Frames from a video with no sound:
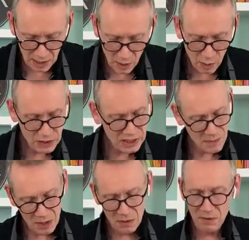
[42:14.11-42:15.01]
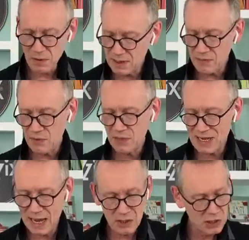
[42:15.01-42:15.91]
or send me off on a different
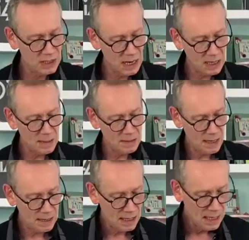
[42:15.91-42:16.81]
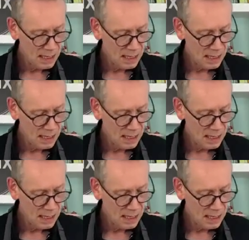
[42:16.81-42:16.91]
tangent. Mm-hmm. And I mm-hmm. think